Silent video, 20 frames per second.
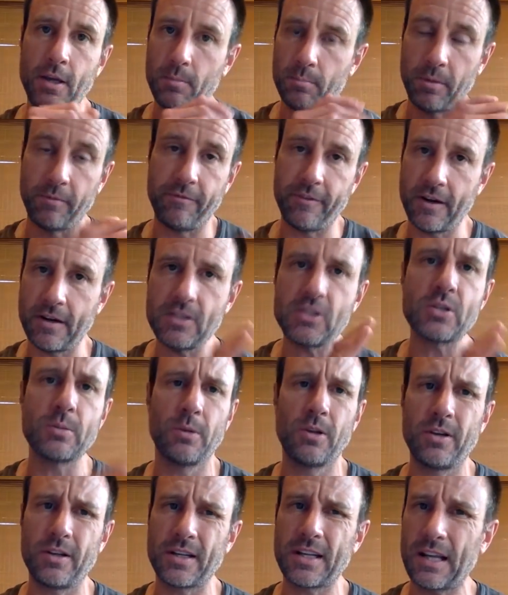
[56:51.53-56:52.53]
but very
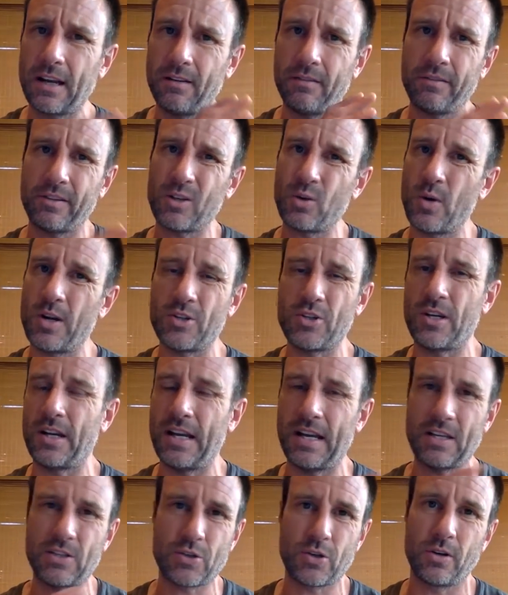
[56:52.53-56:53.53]
similar to kind of the question I
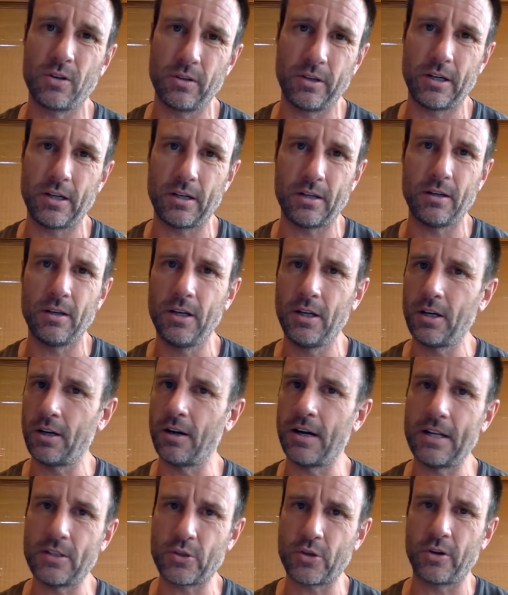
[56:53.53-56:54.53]
answered earlier
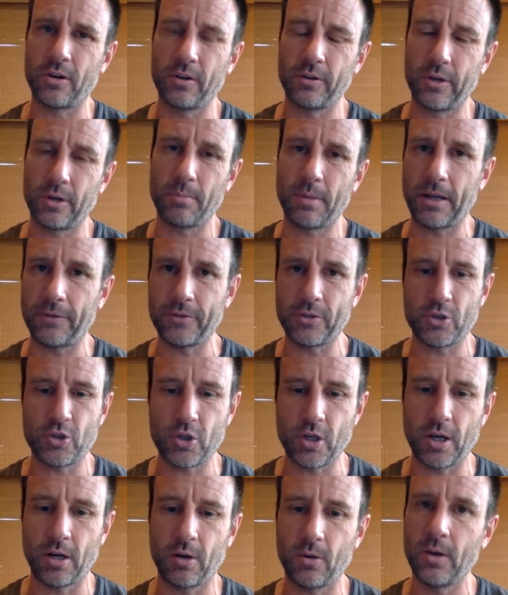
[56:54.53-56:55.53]
about the
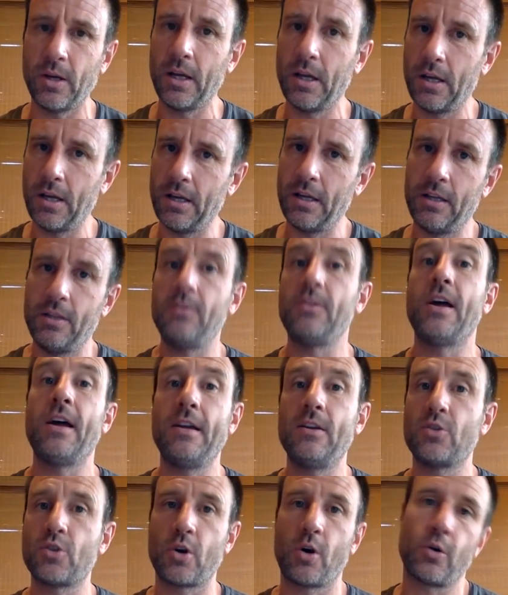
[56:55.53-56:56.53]
show. The
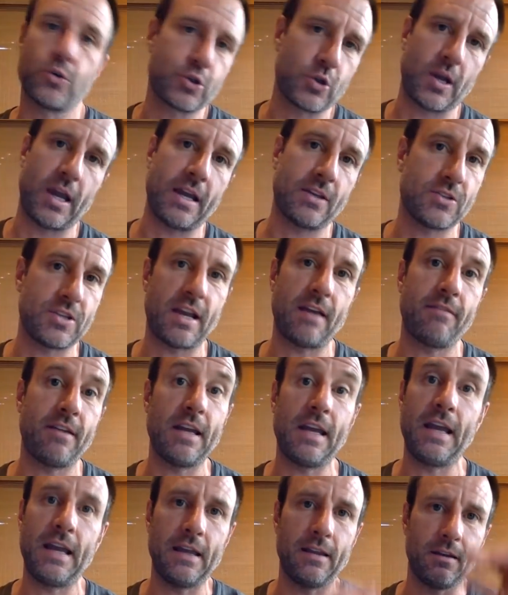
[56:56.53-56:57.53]
intro also has to have an
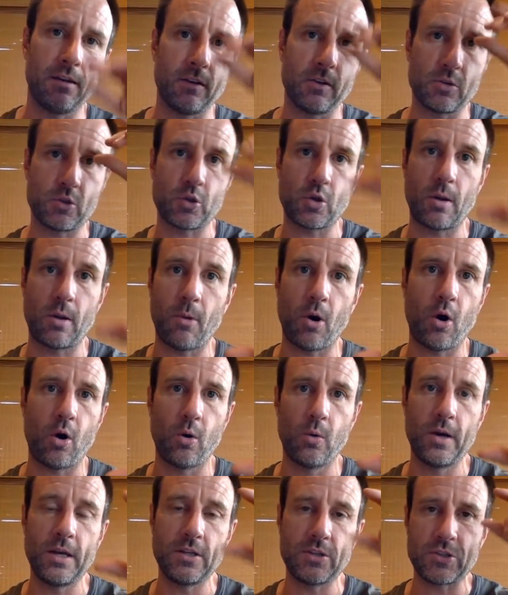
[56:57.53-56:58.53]
end. So
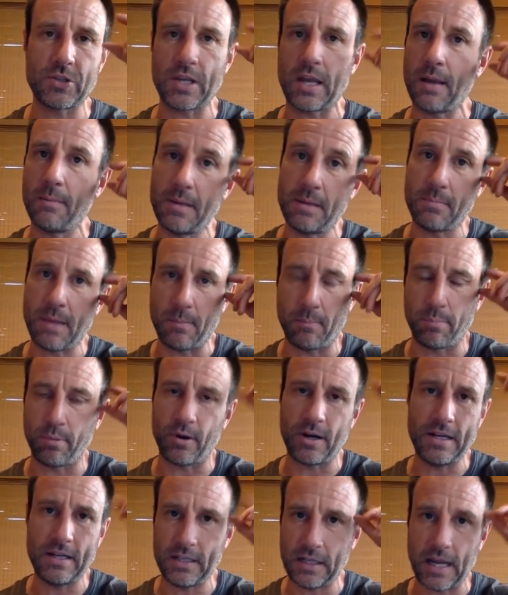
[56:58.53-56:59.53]
my
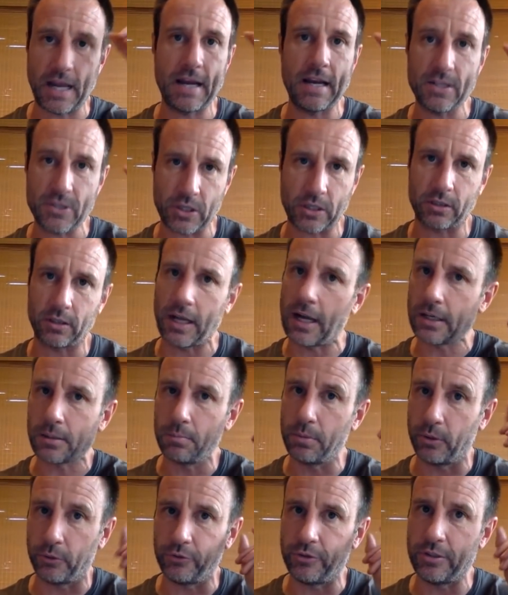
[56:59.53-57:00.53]
brain kind of has a
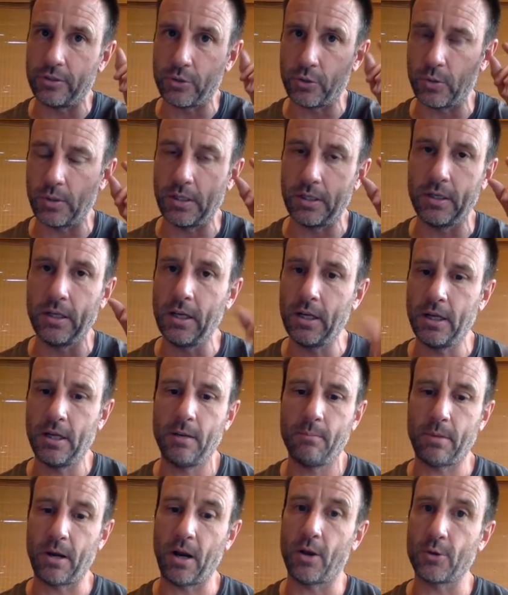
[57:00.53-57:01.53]
clock built into it,
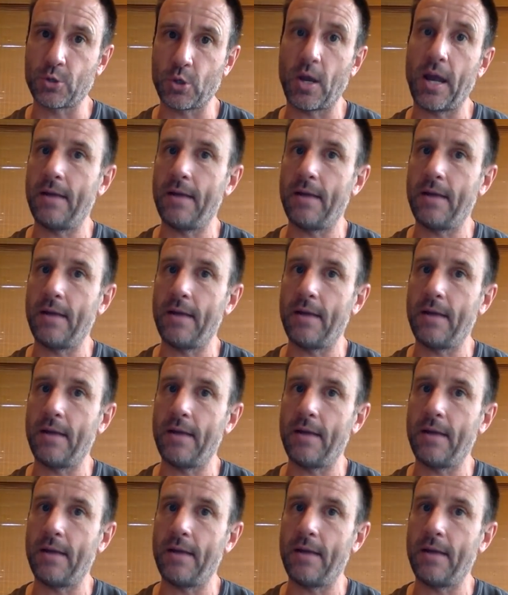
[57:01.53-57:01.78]
but I also